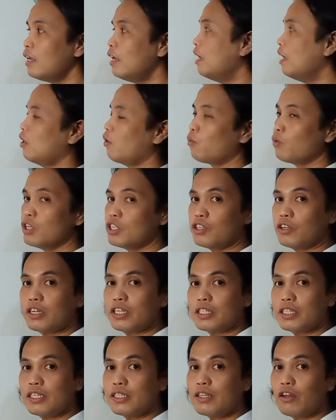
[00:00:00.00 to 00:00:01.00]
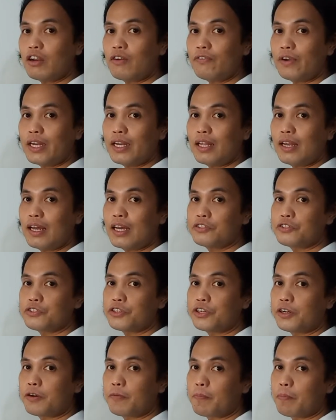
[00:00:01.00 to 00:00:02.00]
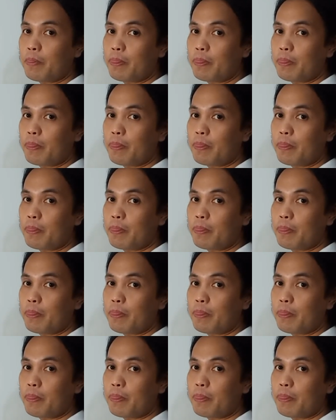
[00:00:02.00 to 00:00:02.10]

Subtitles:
The question, is this not a final answer?